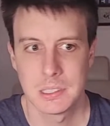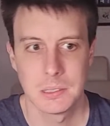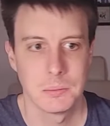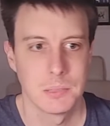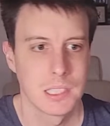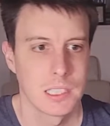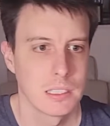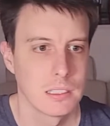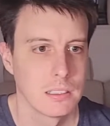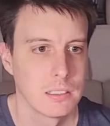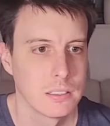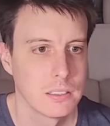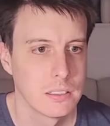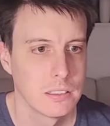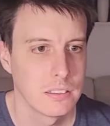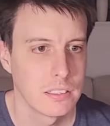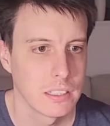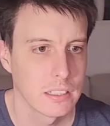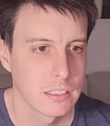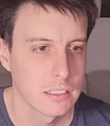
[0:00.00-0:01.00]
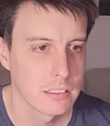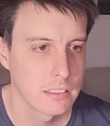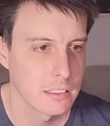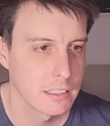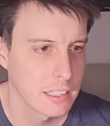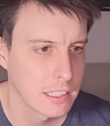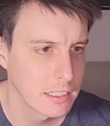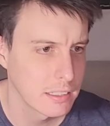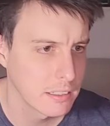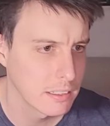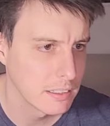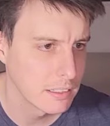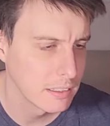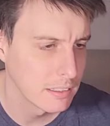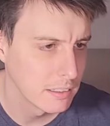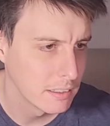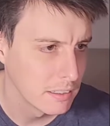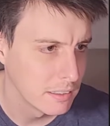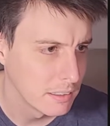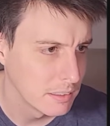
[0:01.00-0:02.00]
You might have learned something today.
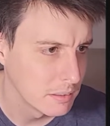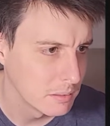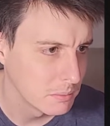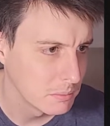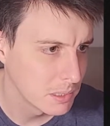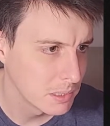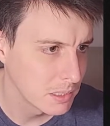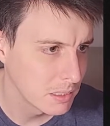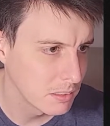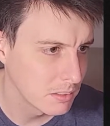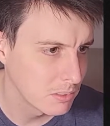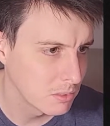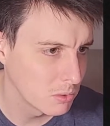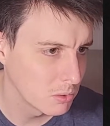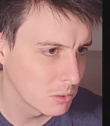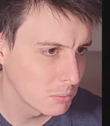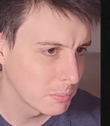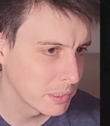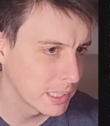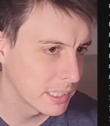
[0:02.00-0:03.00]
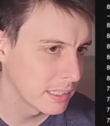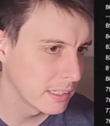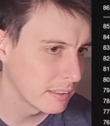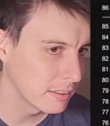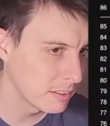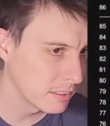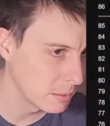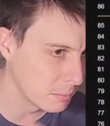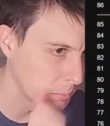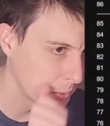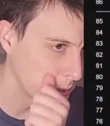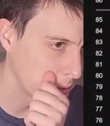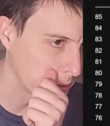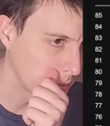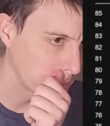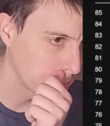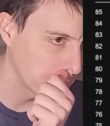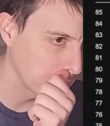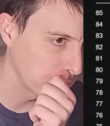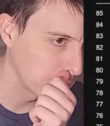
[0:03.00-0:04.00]
But you can sort them by guess number
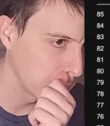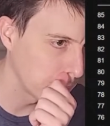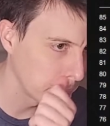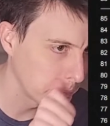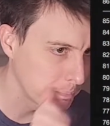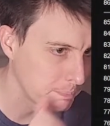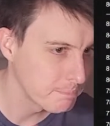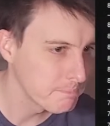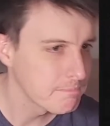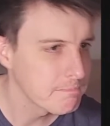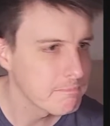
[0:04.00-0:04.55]
as well.